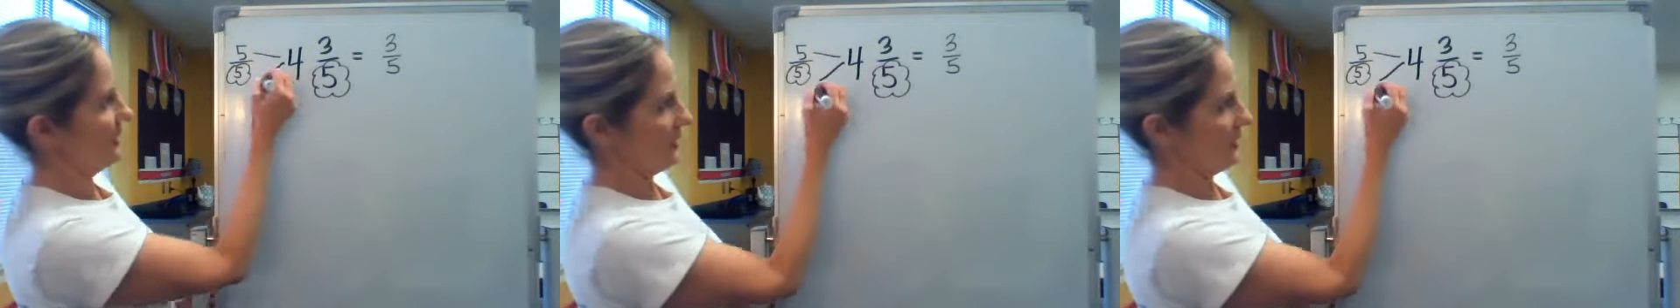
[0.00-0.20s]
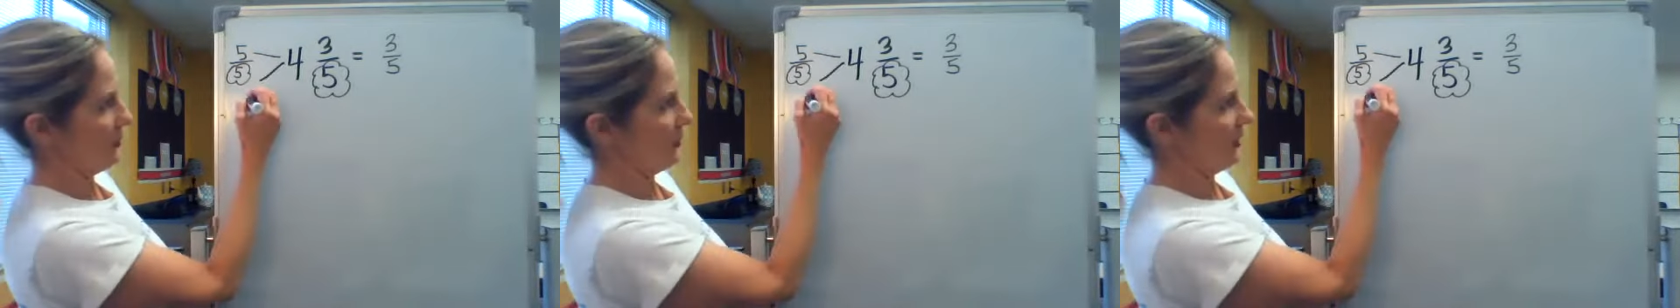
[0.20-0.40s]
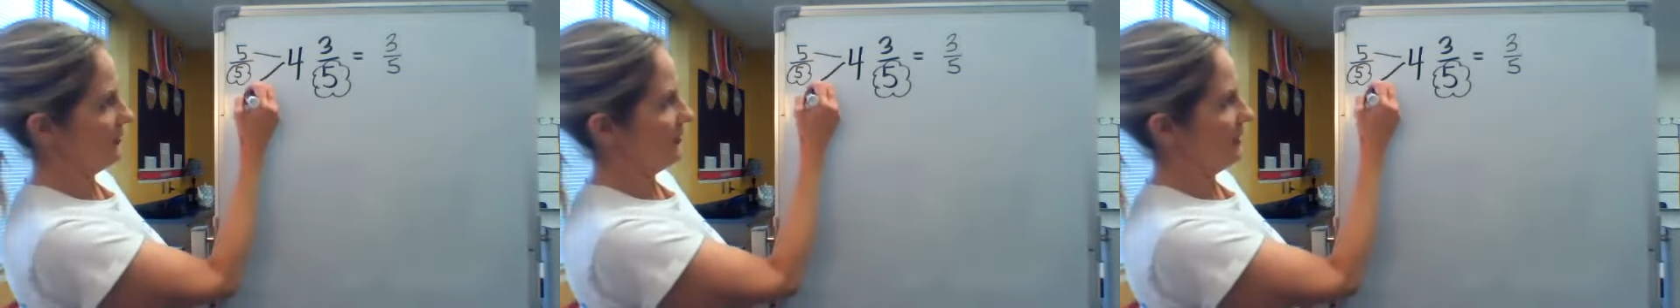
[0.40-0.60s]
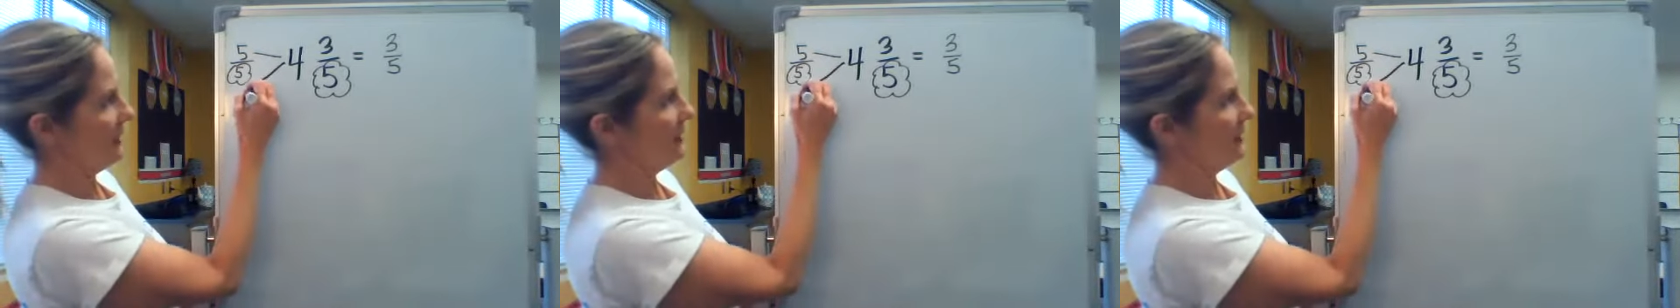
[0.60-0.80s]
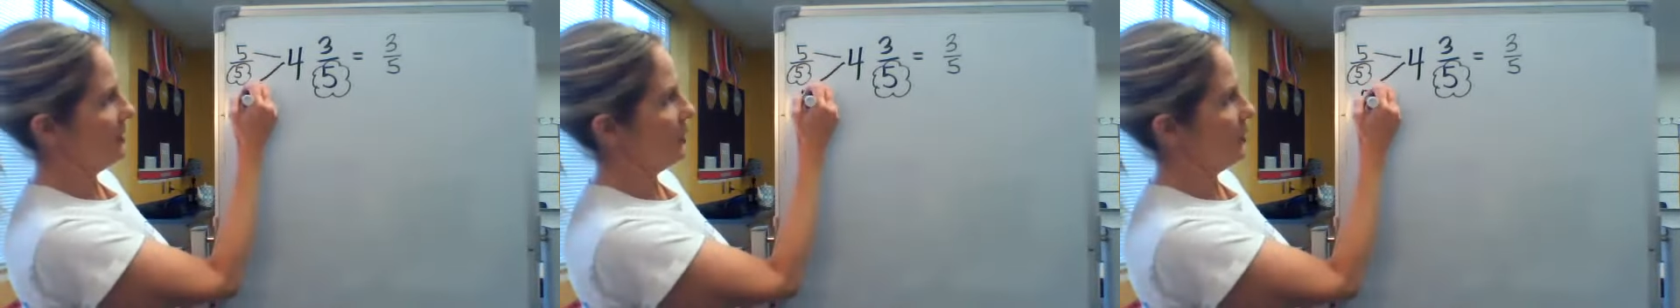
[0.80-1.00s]
another one of
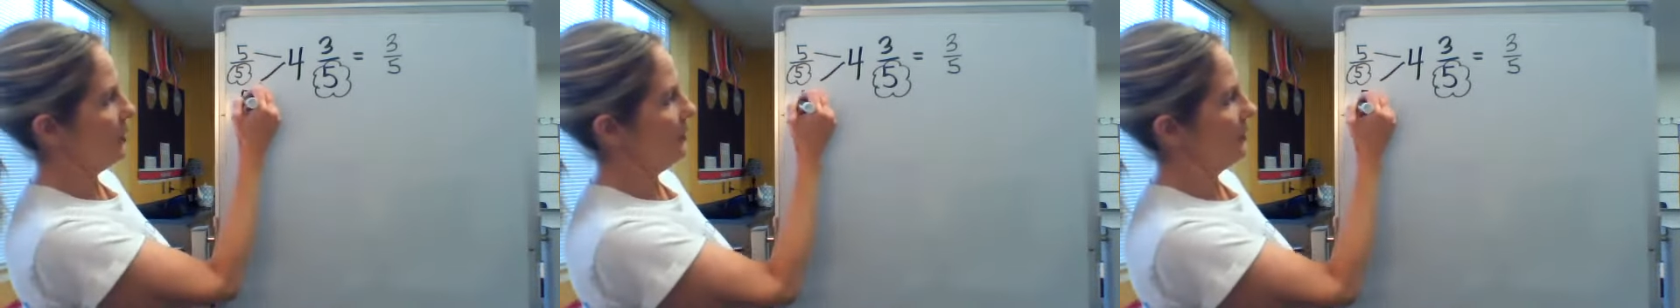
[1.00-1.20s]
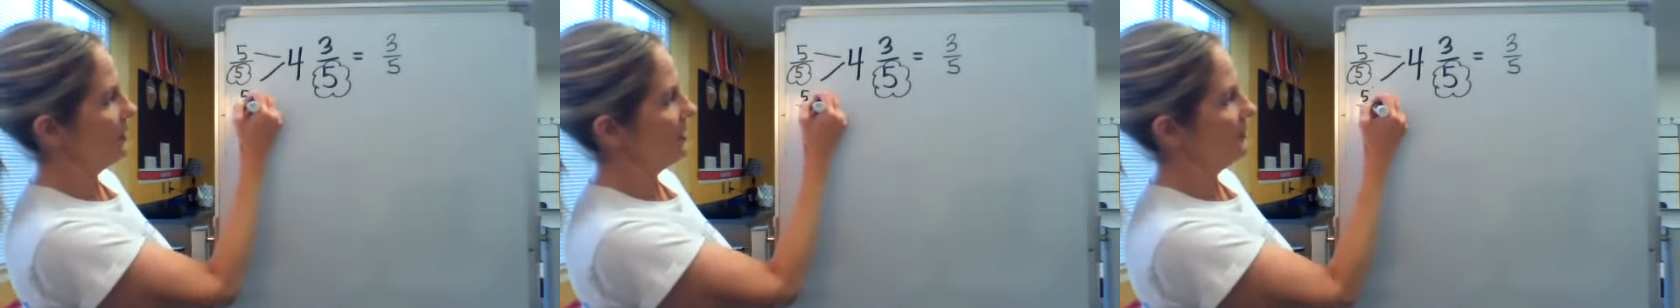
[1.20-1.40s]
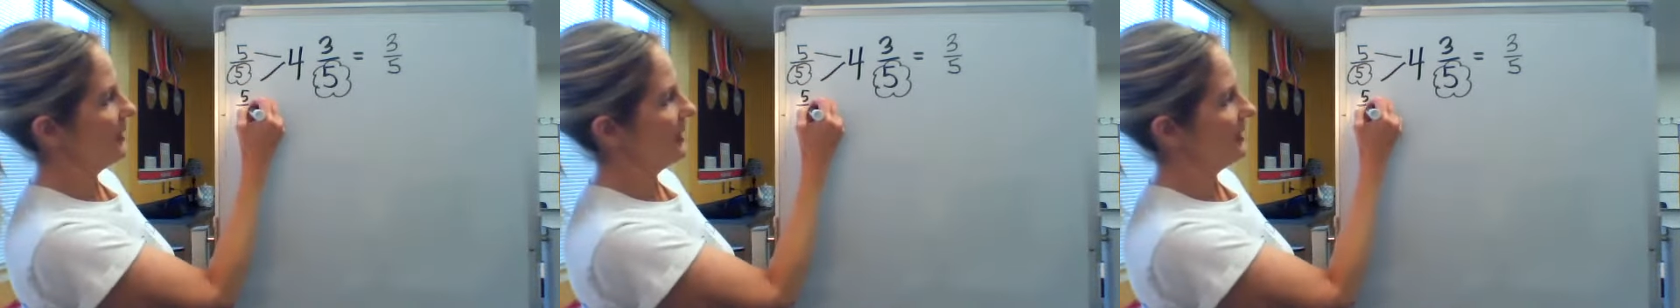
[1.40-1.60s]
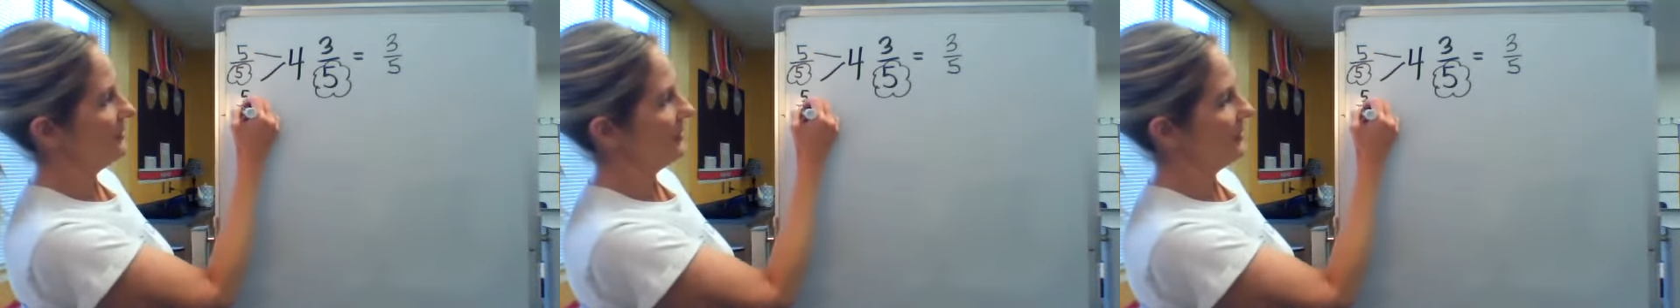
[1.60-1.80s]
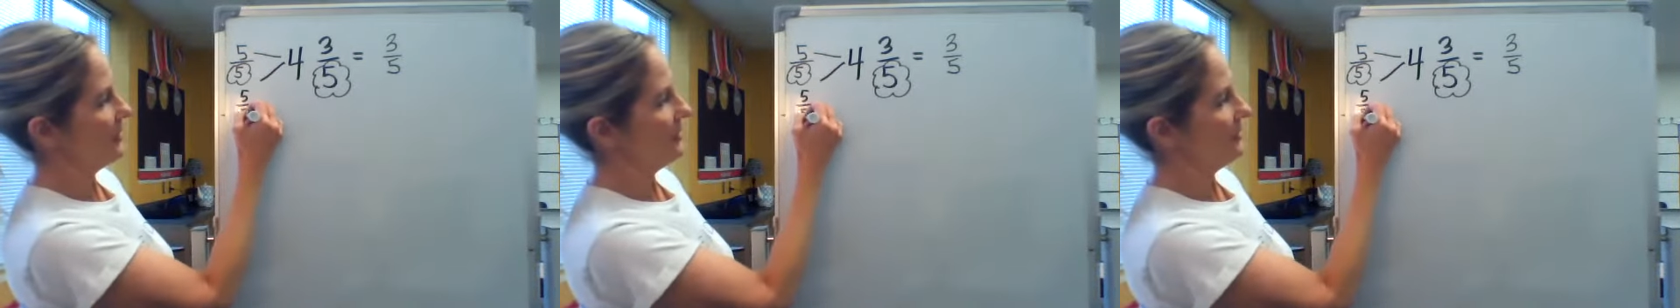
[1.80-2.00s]
these wholes is made
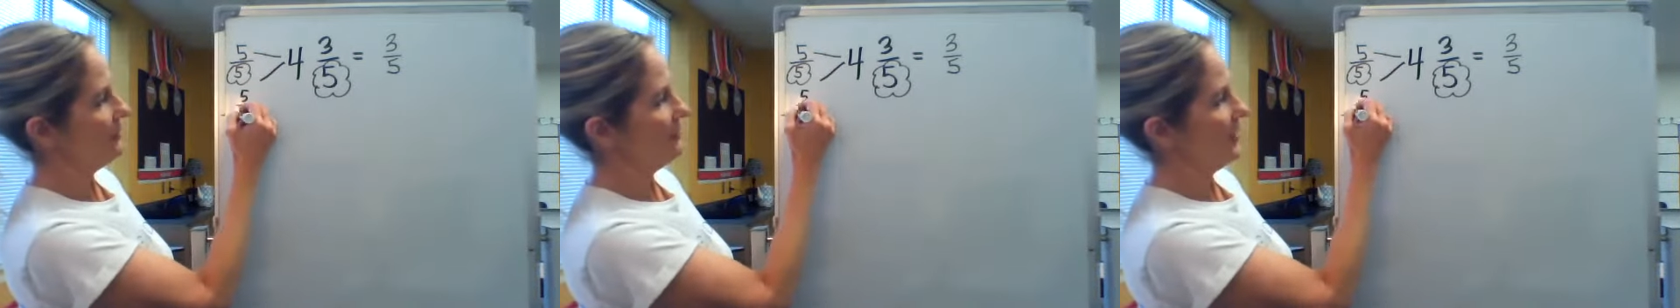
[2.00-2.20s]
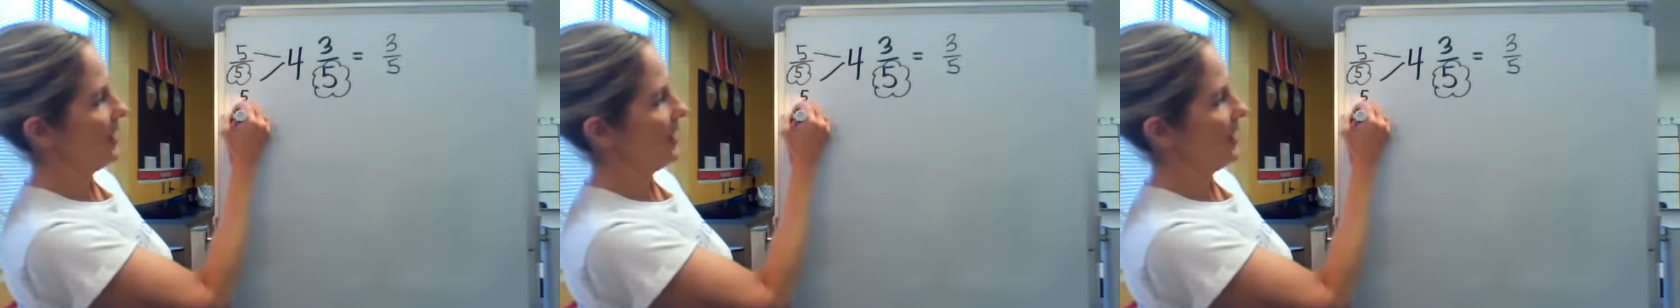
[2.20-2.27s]
of another